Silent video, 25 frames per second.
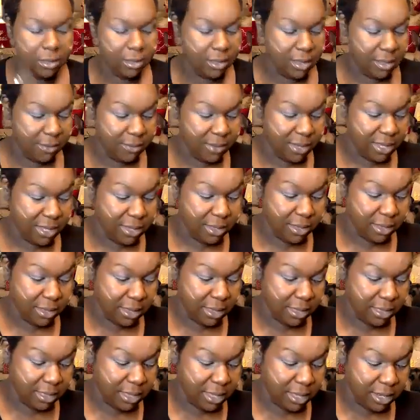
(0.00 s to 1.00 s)
And
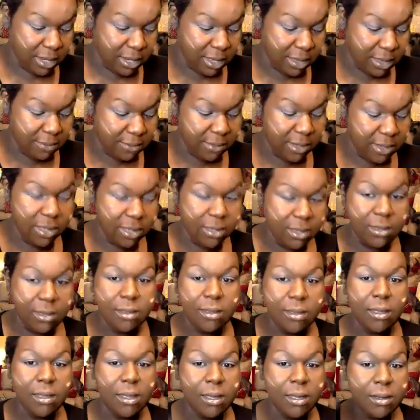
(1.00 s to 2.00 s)
then let me,
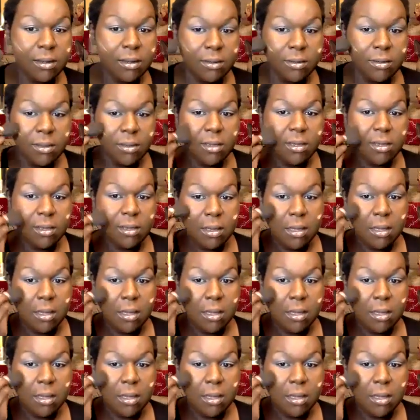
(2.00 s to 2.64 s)
I can do this.